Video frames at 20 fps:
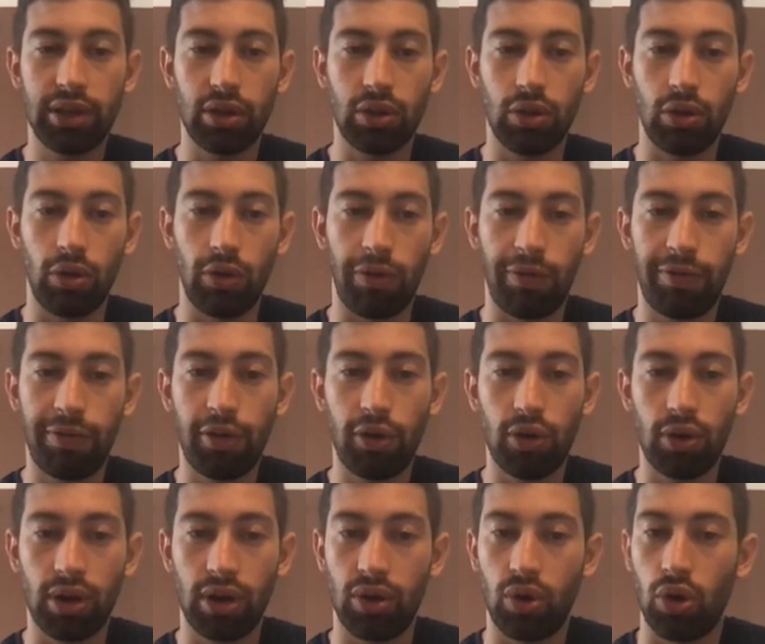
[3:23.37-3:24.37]
of
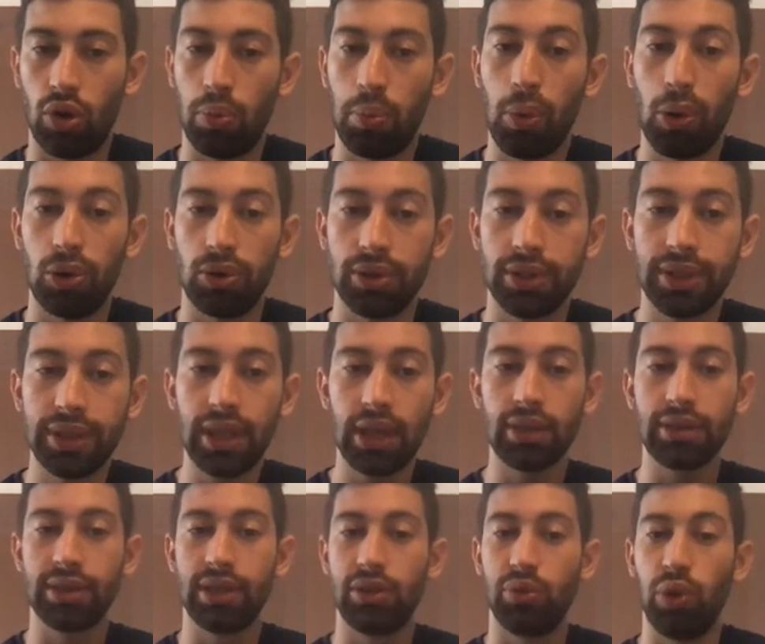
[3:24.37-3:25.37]
four or more
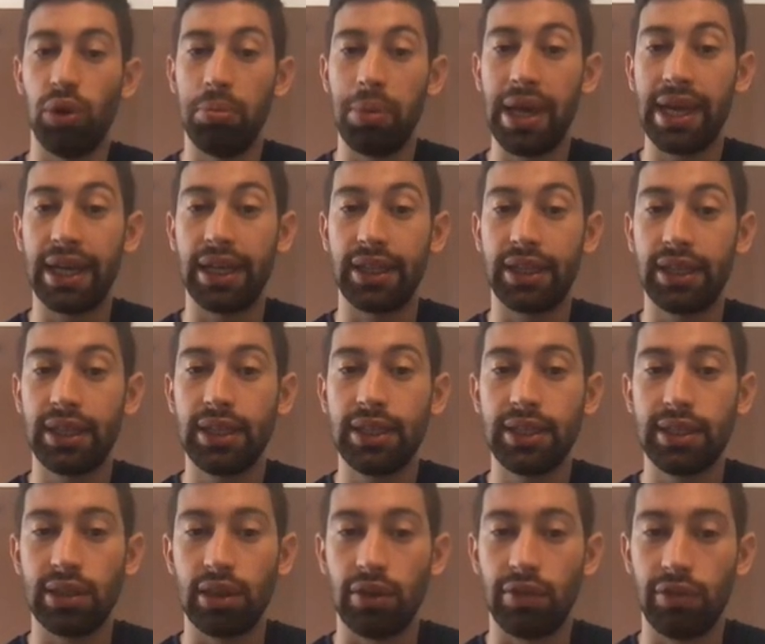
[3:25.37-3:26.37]
stars. It will make it
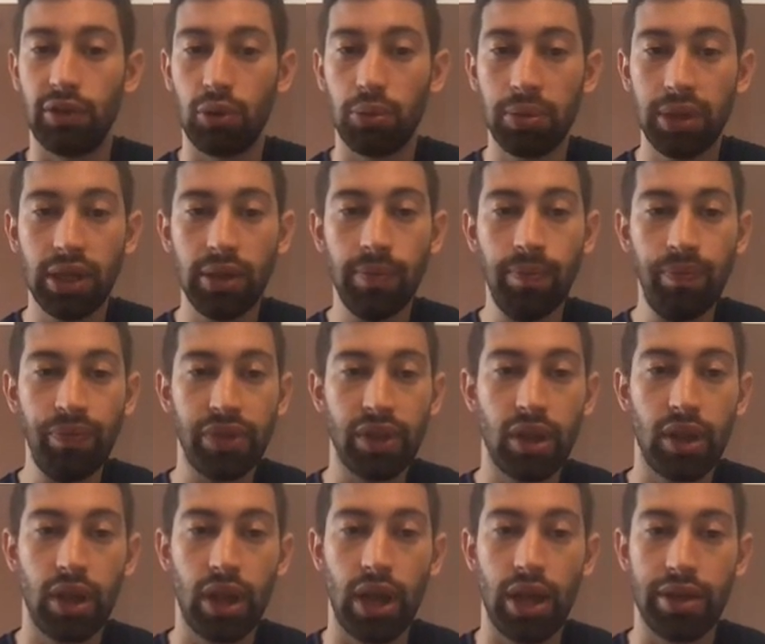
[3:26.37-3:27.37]
easier for me.
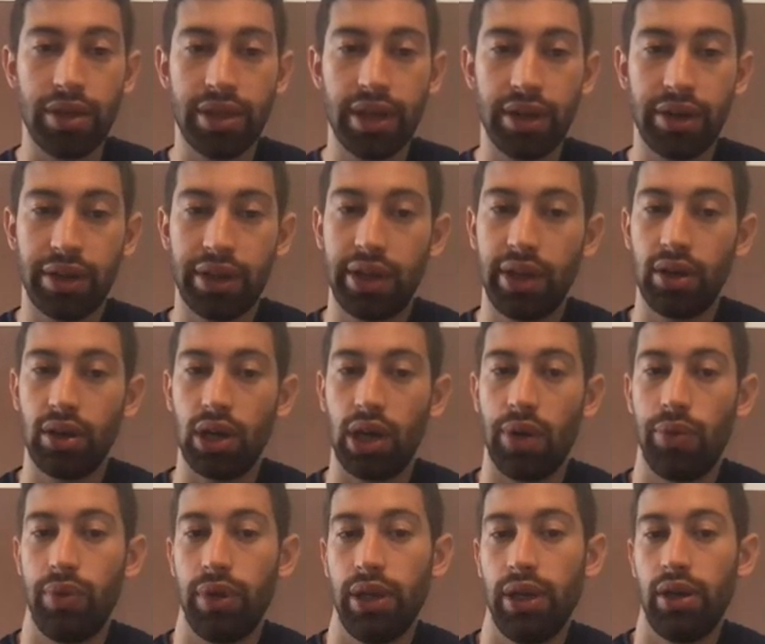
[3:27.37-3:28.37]
And then here I
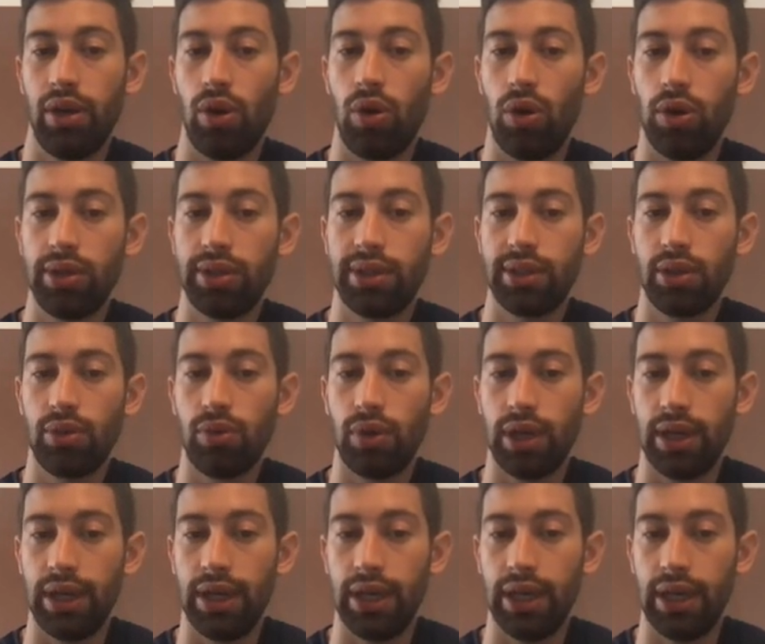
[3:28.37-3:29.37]
will also
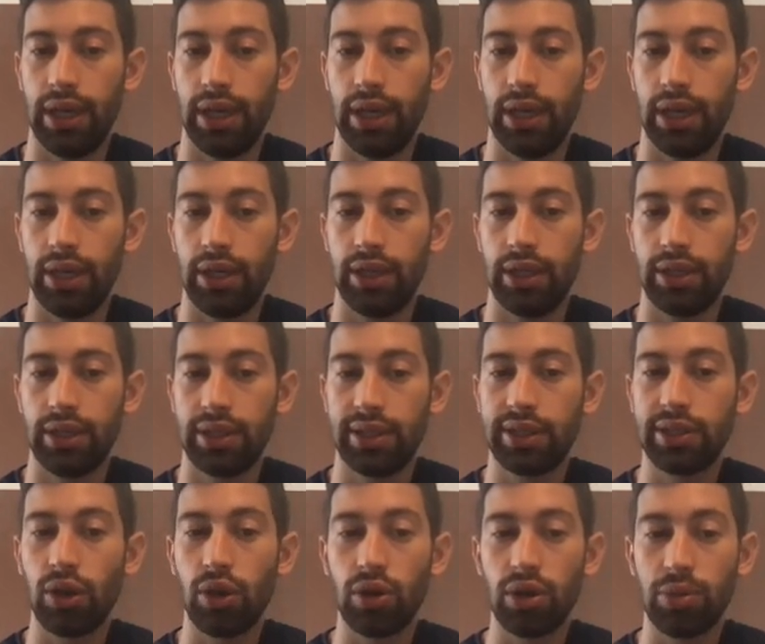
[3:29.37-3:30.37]
uh,
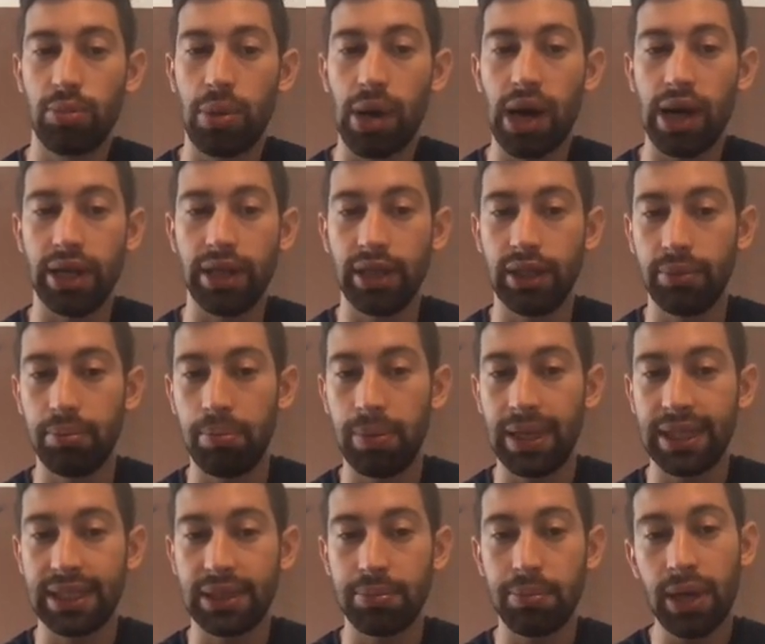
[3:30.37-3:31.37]
sort by
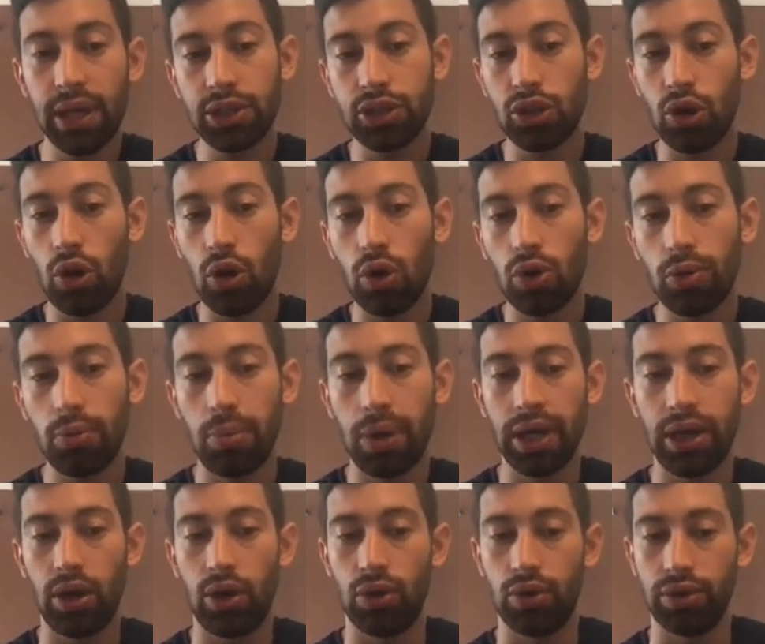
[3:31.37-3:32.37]
best match or
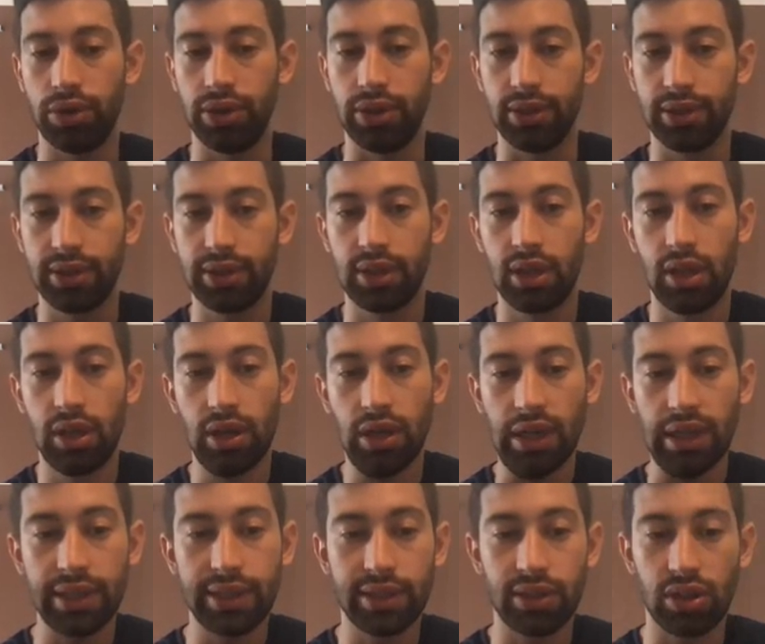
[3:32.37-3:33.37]
by orders.
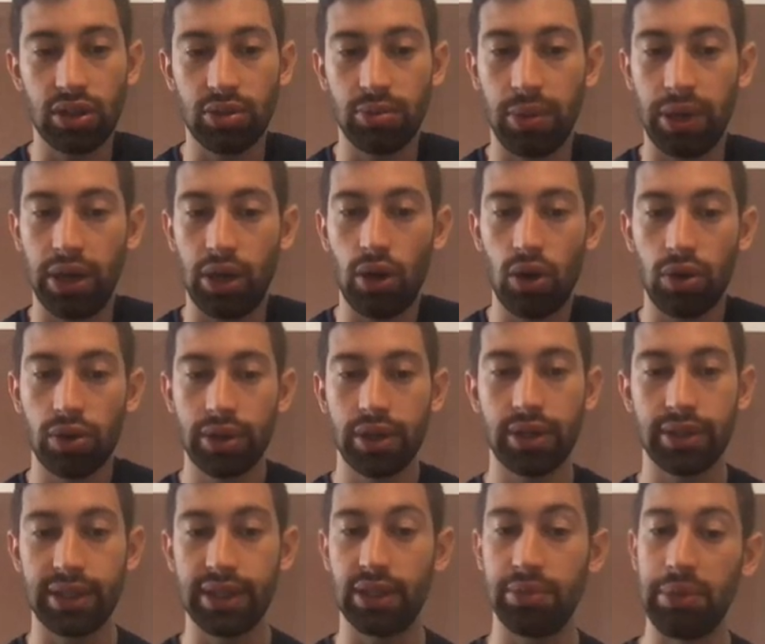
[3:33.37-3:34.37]
Let's sort by
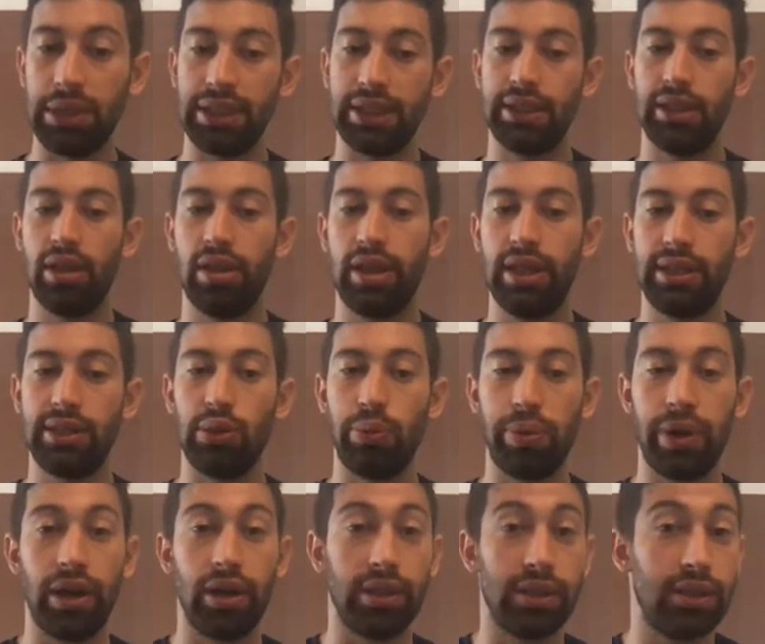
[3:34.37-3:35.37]
orders. It means that this
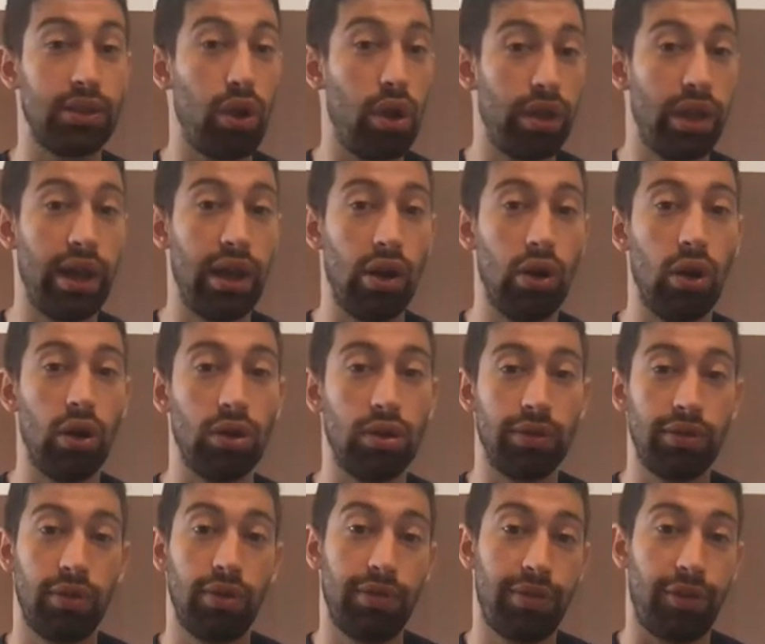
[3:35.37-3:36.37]
supplier sold a lot
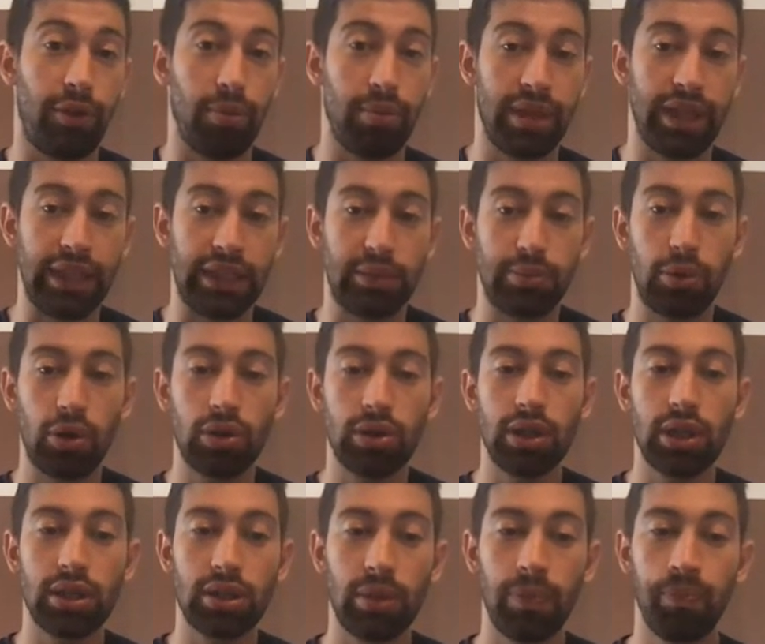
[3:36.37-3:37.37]
from this
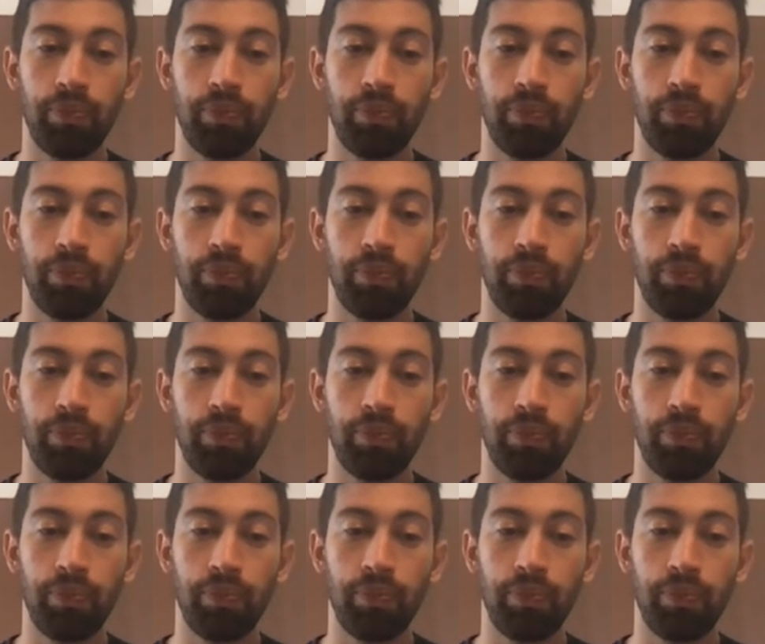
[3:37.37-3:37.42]
product,